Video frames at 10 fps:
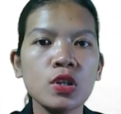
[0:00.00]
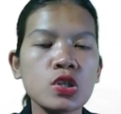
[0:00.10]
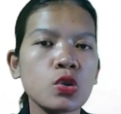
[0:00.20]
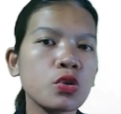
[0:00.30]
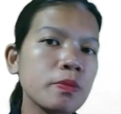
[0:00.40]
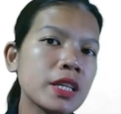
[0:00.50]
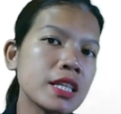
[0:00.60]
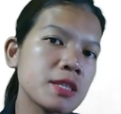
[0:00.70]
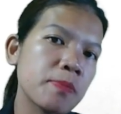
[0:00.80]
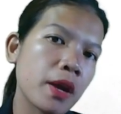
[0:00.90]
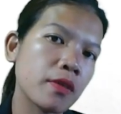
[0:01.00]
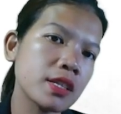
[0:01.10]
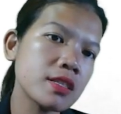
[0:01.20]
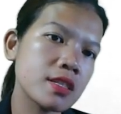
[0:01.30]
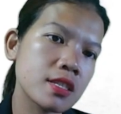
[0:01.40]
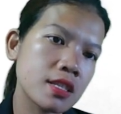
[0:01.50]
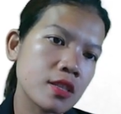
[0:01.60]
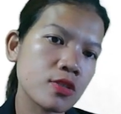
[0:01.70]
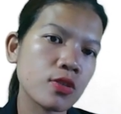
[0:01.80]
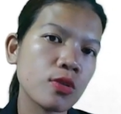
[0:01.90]
So urbanized parents,
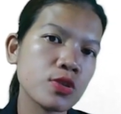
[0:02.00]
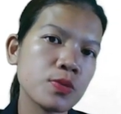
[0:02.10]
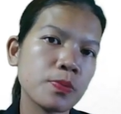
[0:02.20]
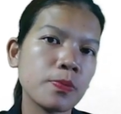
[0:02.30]
so those